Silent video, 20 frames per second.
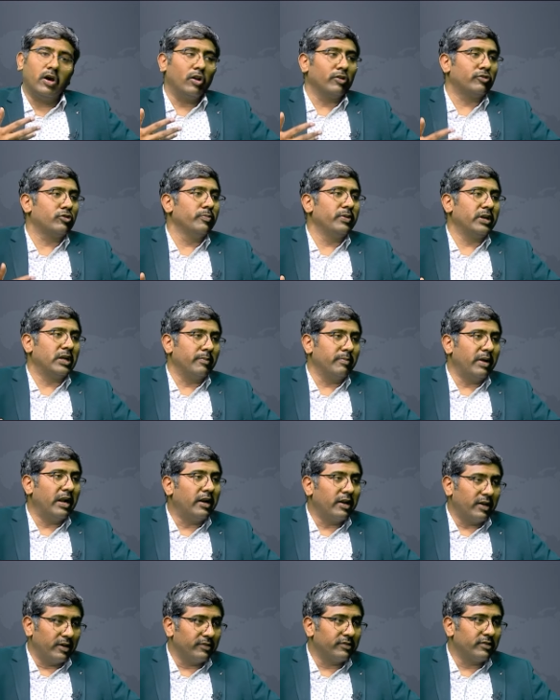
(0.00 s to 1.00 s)
also become
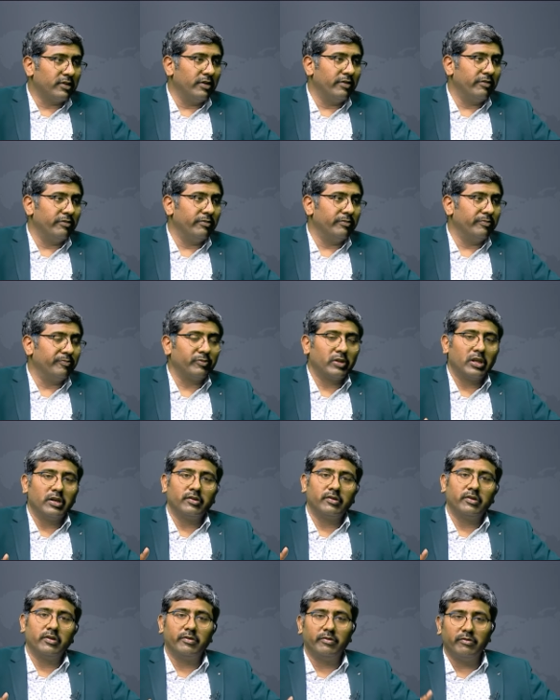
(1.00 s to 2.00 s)
at risk.
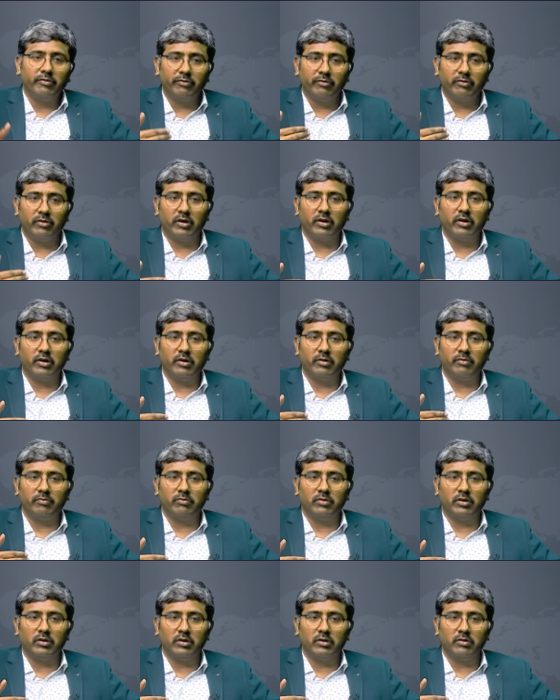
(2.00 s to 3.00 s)
Uh,
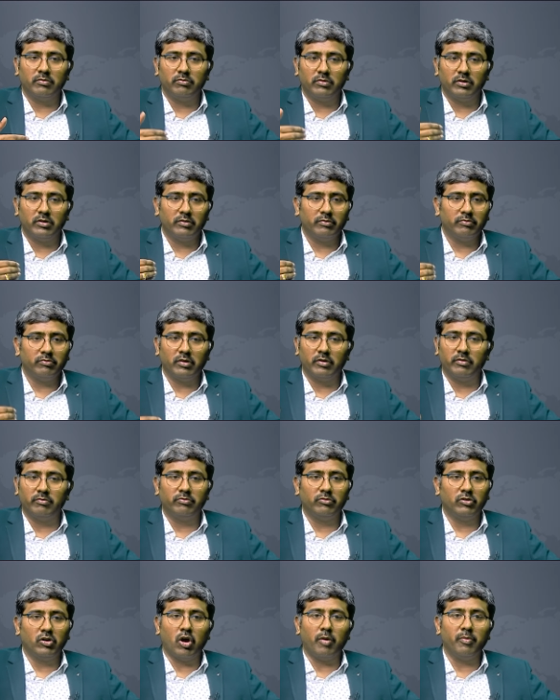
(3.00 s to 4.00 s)
uh, uh,
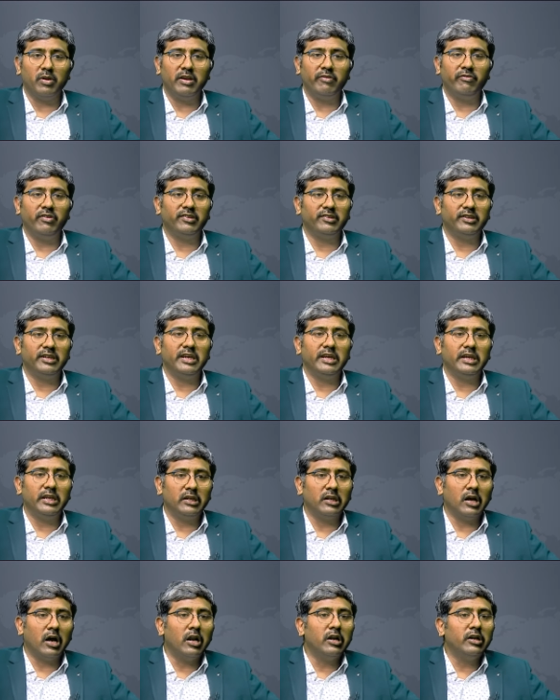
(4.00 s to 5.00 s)
normally we see
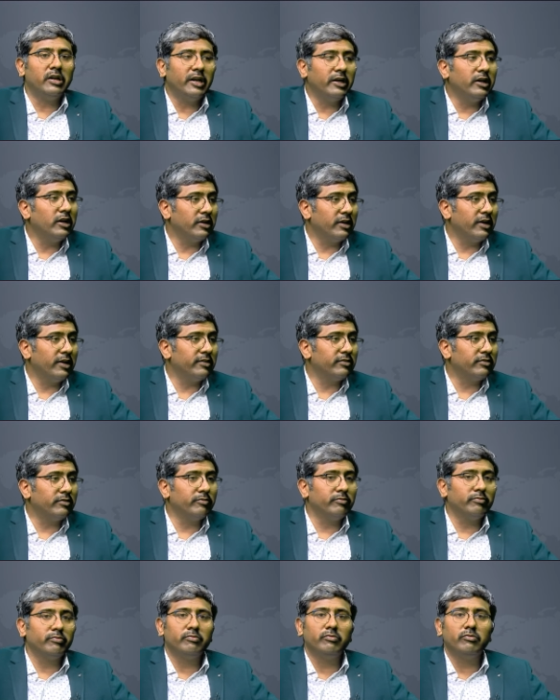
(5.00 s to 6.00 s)
in untreated case
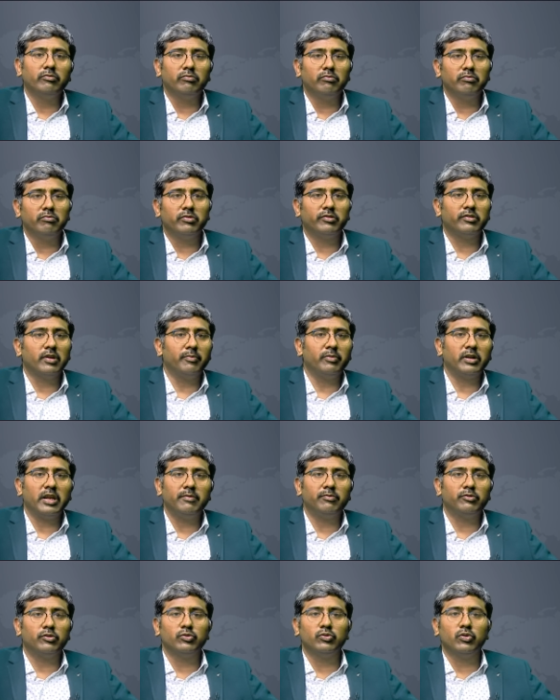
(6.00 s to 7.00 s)

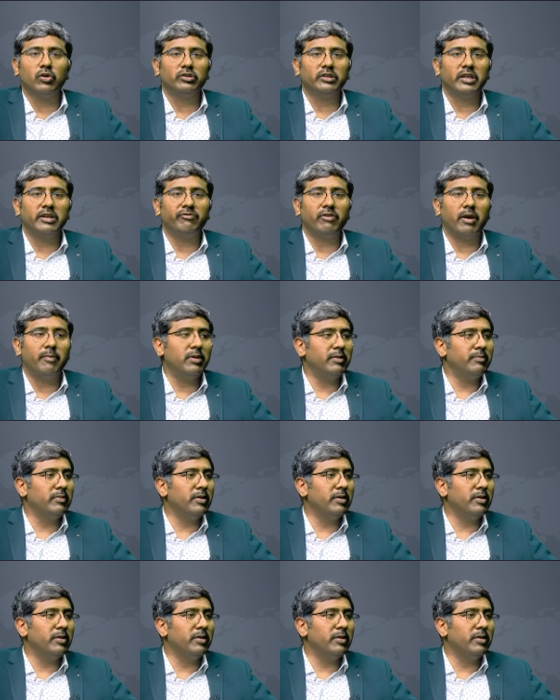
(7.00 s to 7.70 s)
sometimes two or three family